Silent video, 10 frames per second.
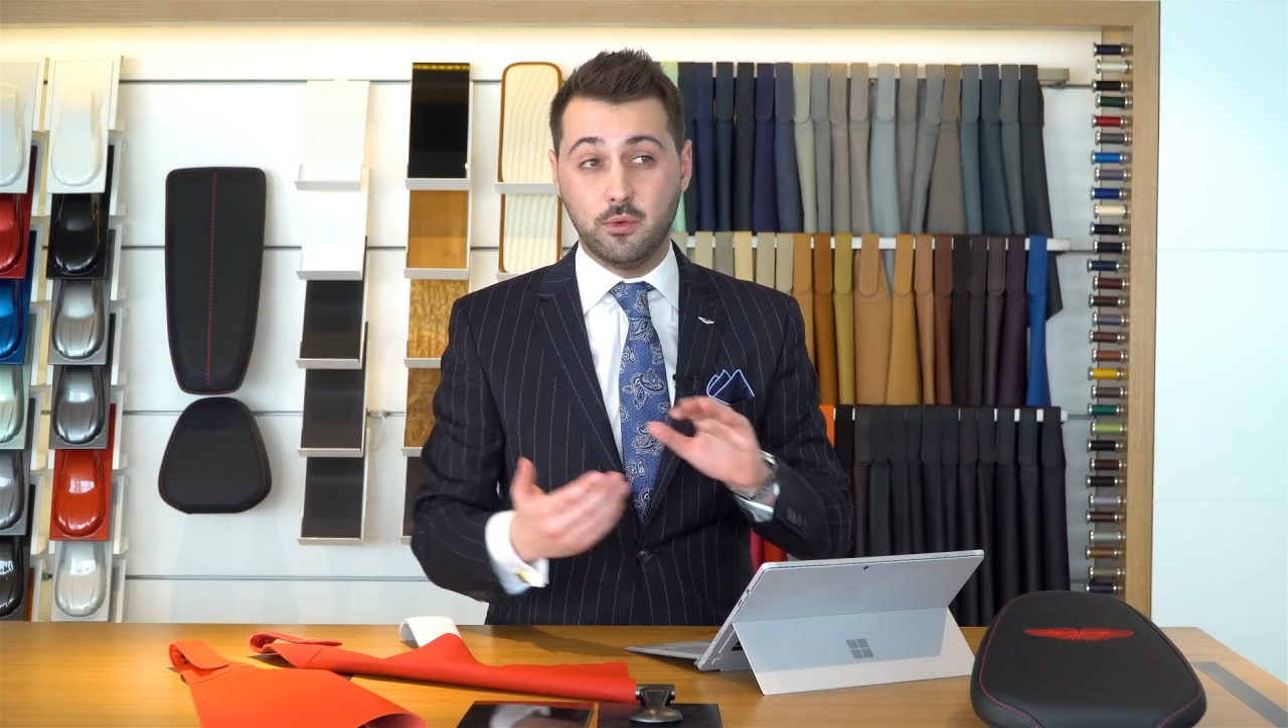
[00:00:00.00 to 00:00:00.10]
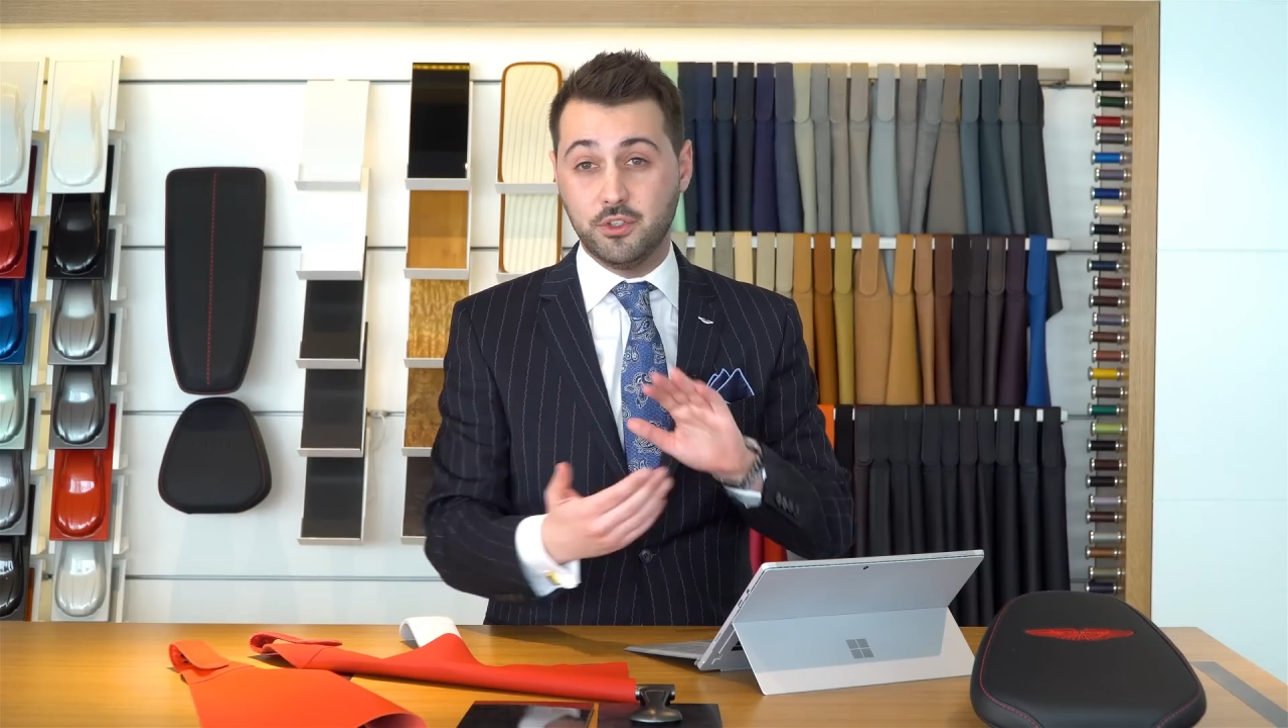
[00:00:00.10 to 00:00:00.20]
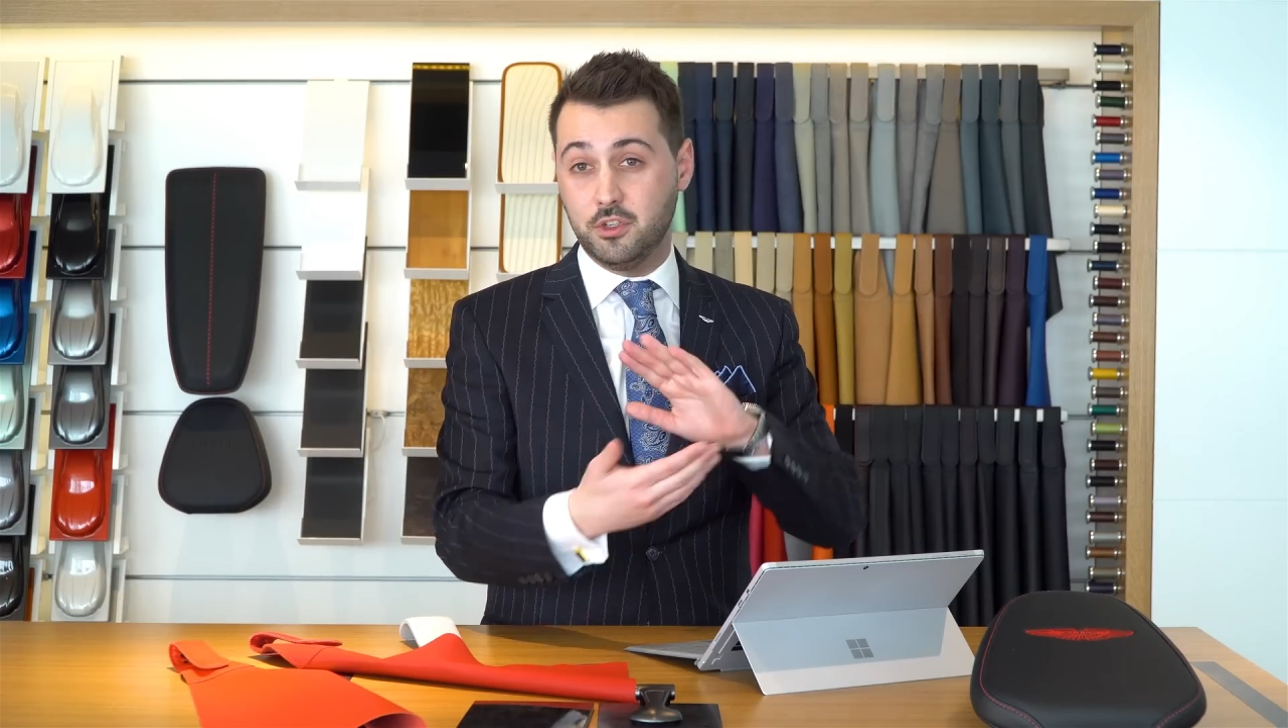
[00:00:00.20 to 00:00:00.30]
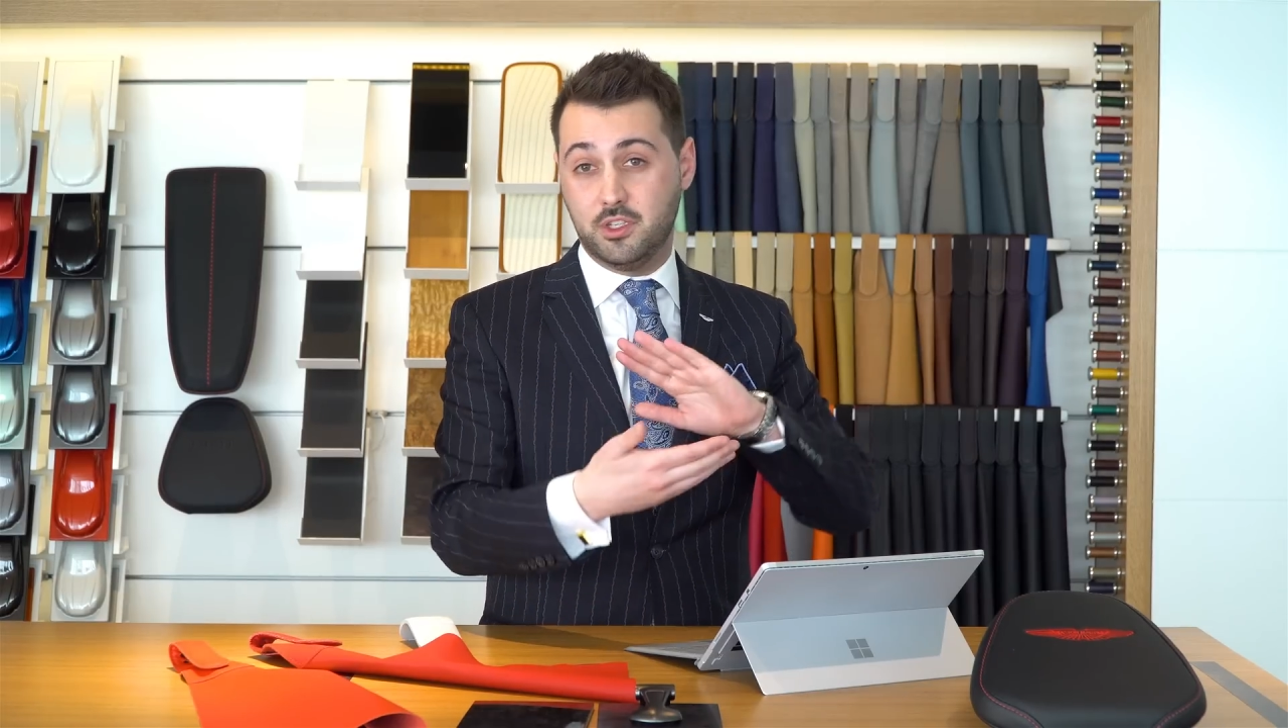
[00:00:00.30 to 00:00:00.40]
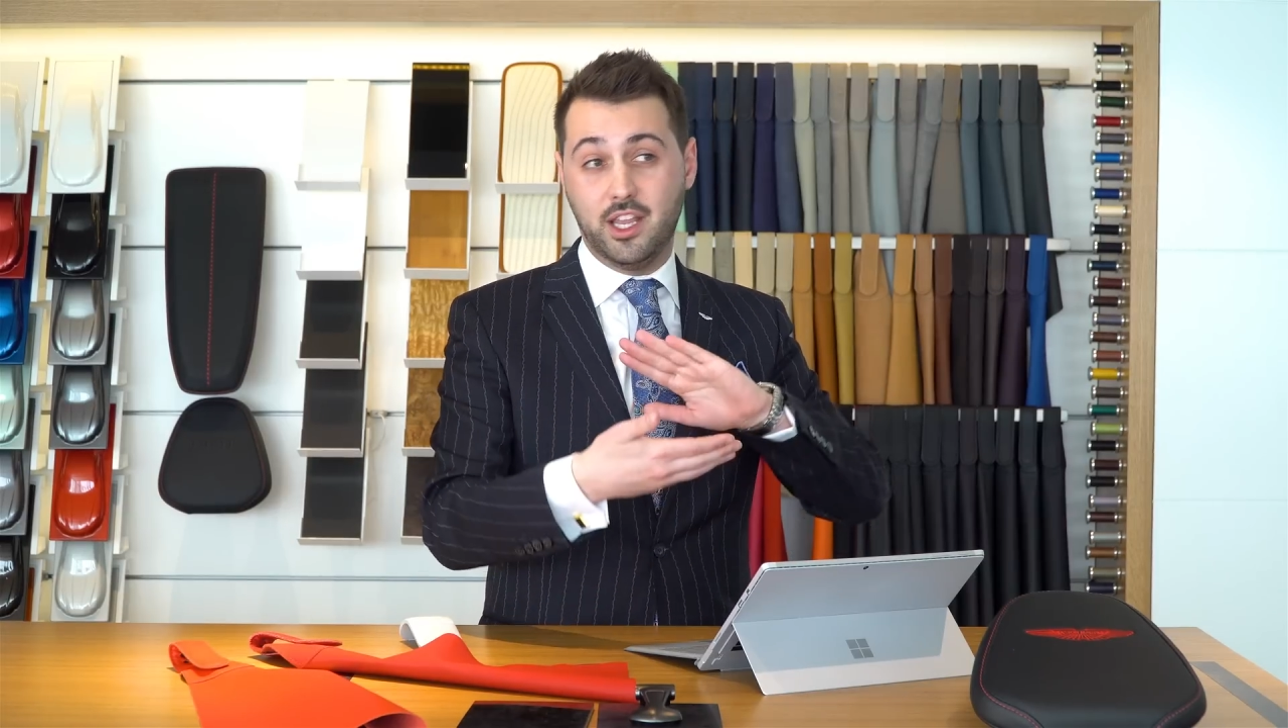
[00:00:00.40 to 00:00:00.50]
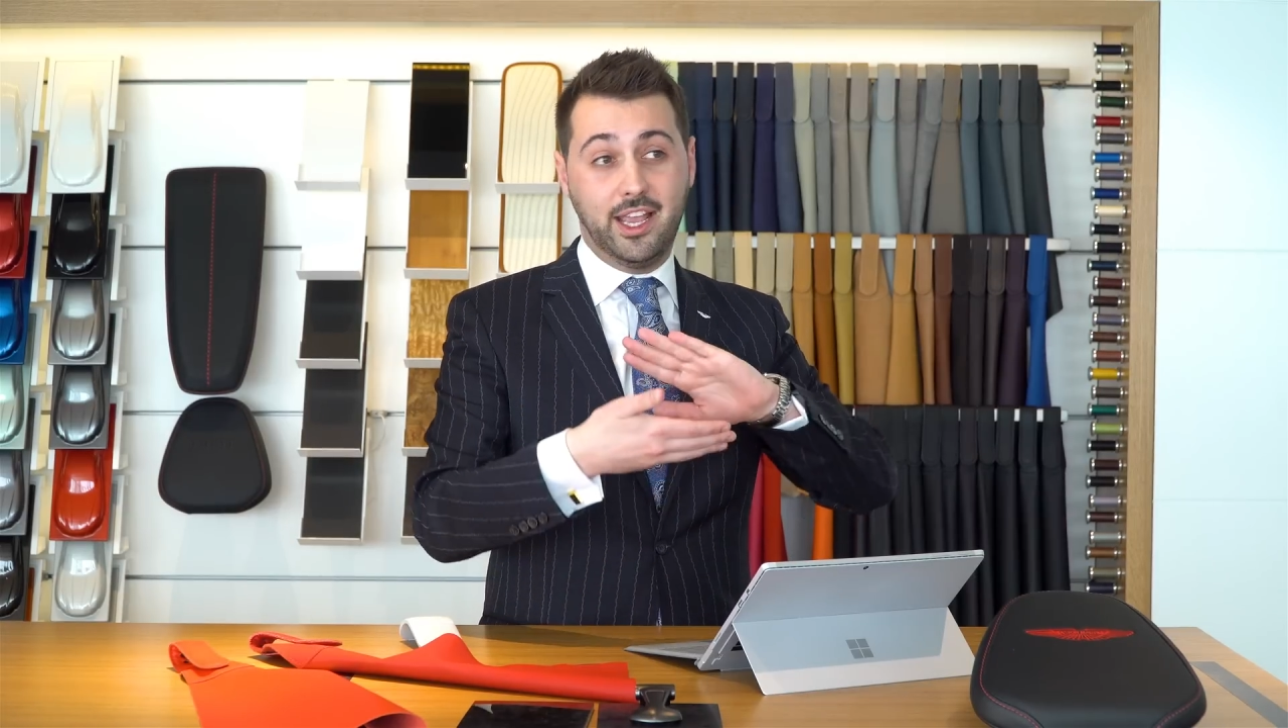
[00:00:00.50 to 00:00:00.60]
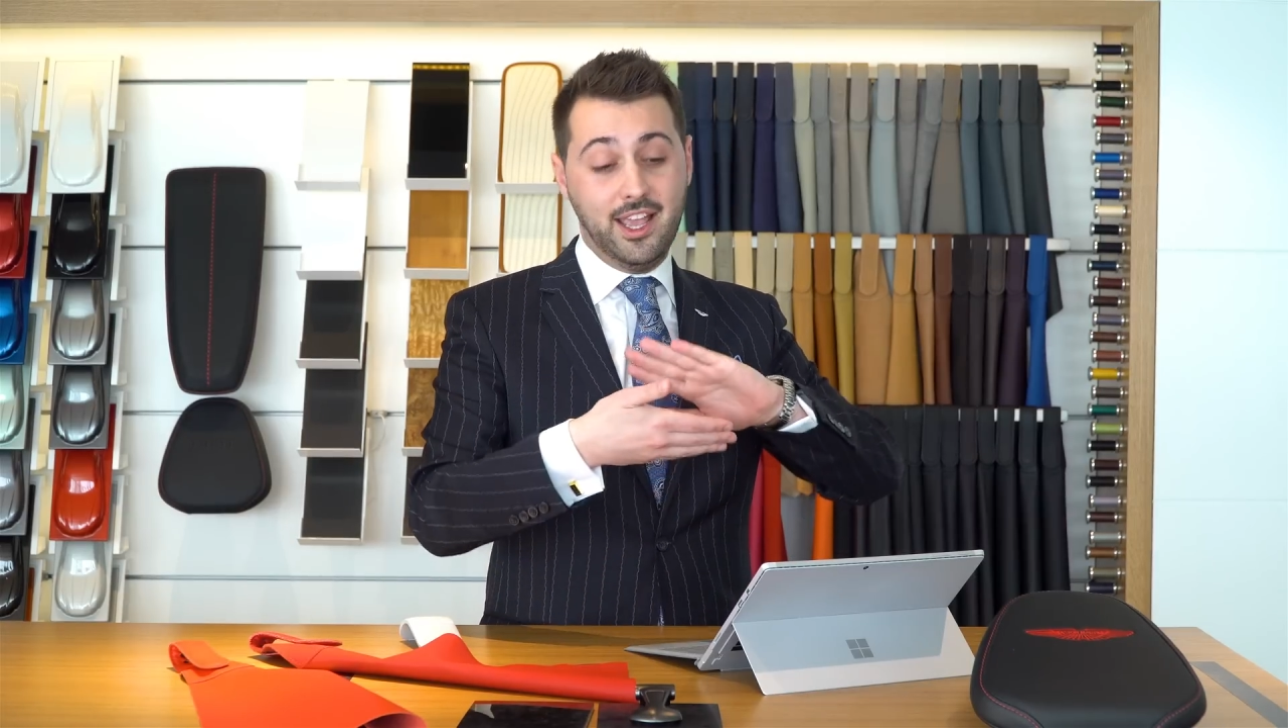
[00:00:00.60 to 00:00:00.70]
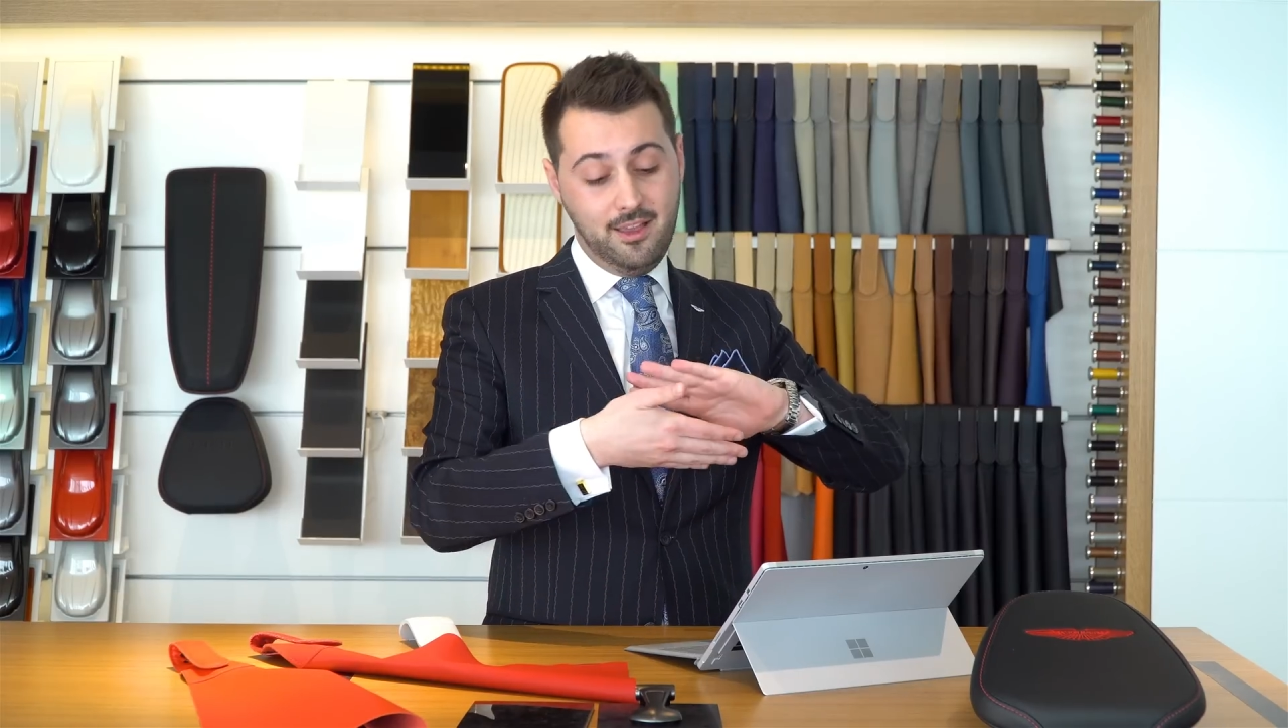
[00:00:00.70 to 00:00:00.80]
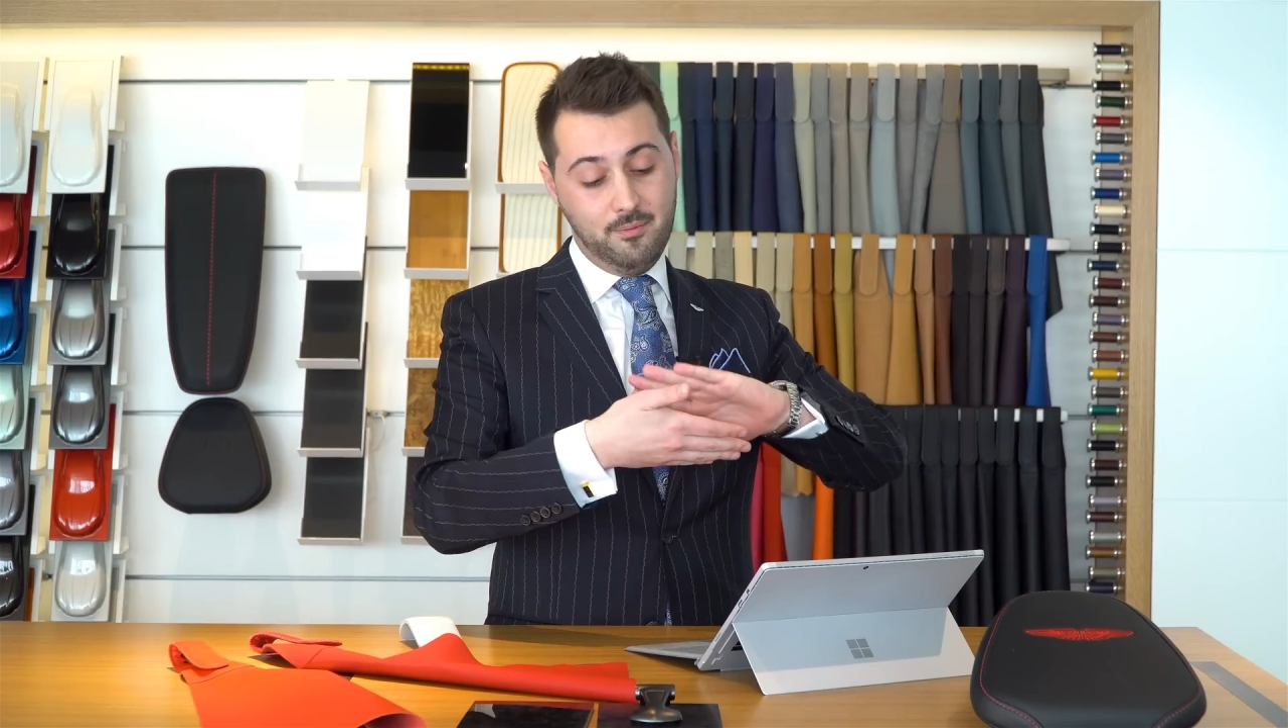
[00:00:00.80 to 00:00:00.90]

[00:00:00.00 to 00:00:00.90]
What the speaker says: It was just like